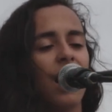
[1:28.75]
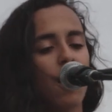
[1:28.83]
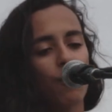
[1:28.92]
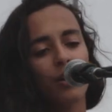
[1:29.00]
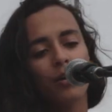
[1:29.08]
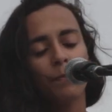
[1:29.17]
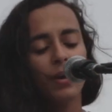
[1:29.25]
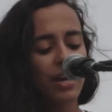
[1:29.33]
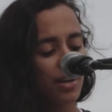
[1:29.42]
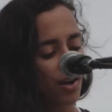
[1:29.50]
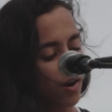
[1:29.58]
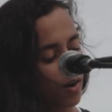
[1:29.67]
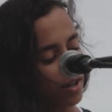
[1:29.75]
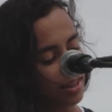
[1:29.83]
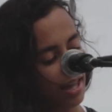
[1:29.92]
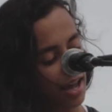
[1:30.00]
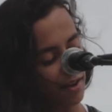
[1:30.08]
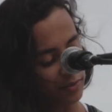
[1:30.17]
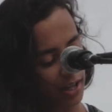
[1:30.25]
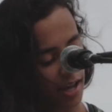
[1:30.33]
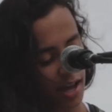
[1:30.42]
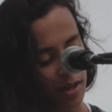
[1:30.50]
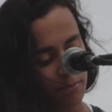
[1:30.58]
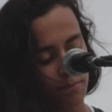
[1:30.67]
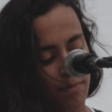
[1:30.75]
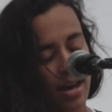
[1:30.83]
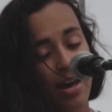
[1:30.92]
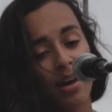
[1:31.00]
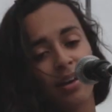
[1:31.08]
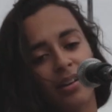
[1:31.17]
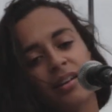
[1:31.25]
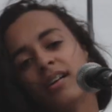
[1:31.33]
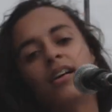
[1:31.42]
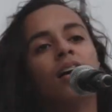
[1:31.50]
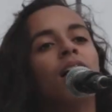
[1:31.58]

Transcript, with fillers: I wanna be your left-hand man.